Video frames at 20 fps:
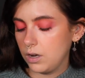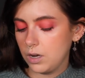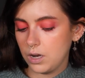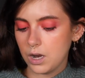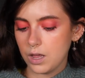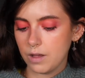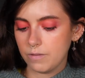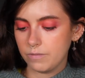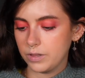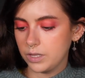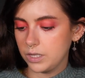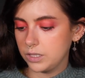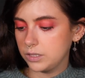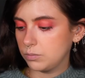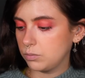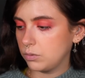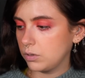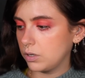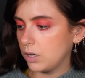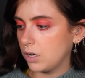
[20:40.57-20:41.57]
Love
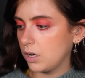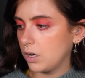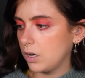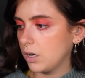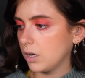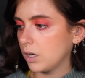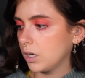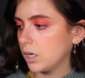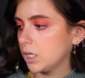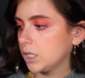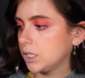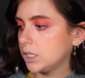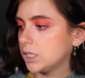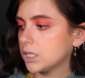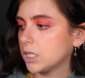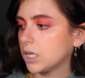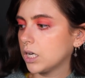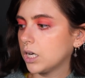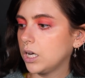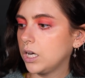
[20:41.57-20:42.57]
this product
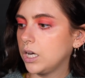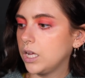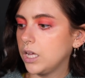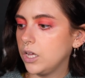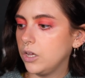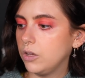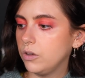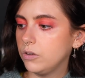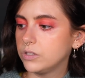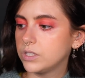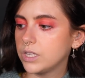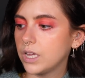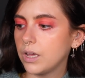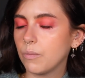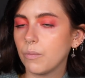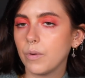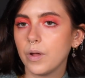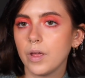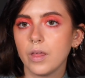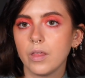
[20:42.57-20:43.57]
gonna use
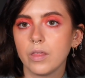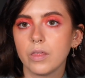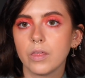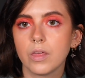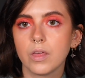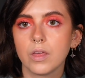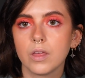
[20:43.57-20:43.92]
it with